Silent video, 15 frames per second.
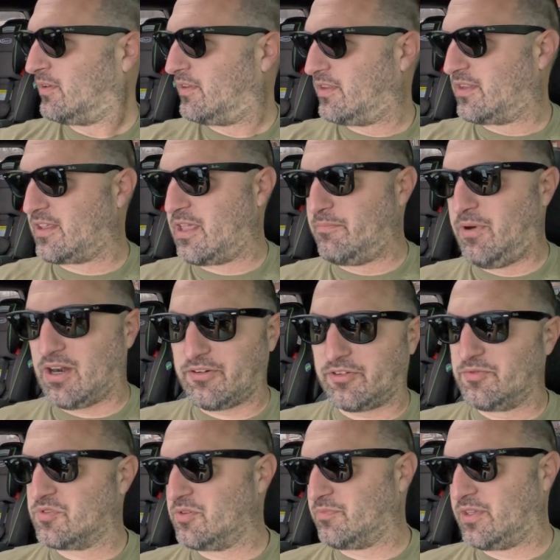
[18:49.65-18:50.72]
and then he bought it
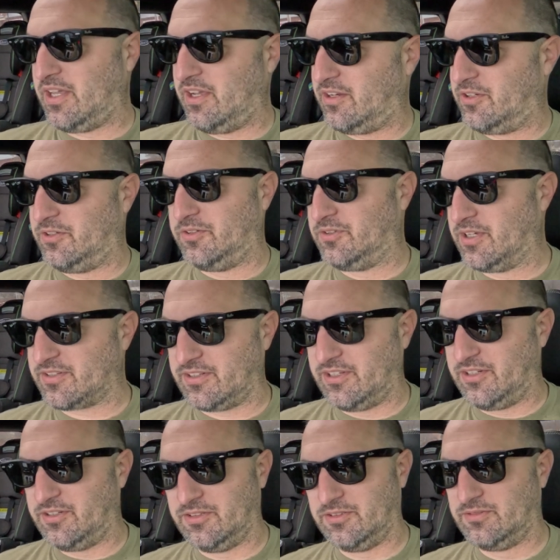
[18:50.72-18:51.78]
from some kid who doesn't
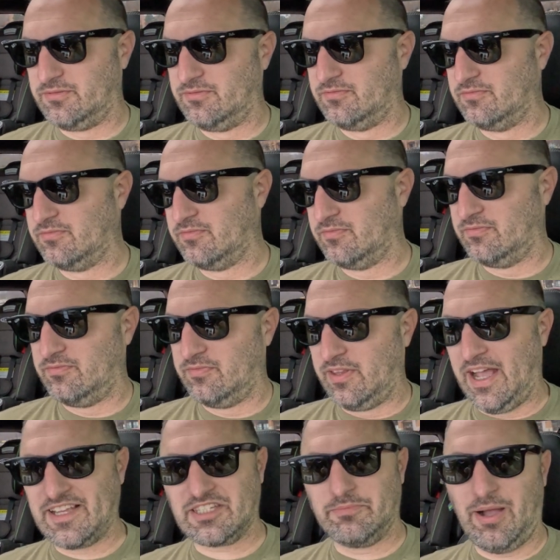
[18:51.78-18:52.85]
know
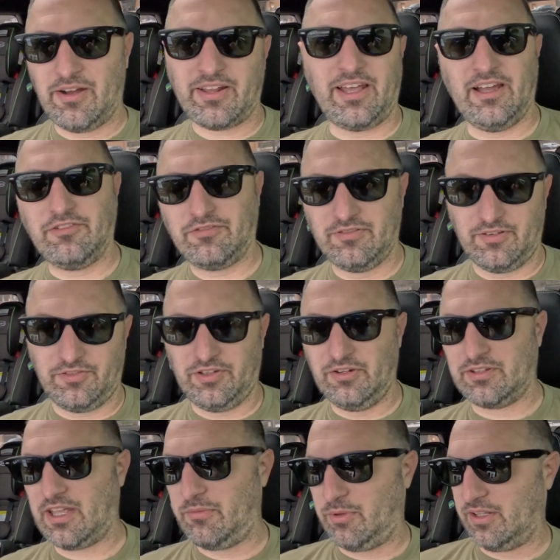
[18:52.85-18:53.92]
S about F, if you know
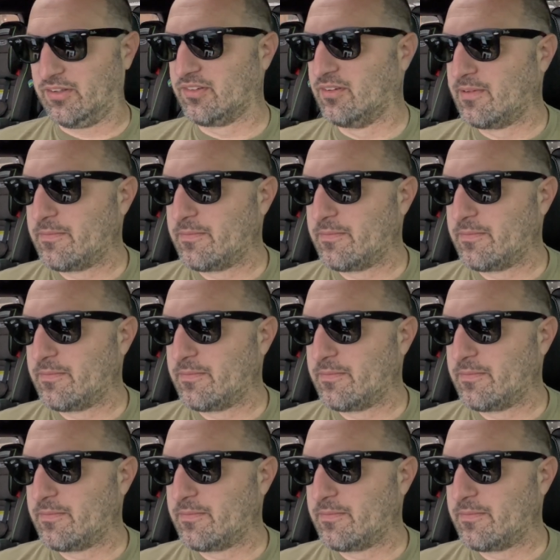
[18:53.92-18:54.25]
what that means.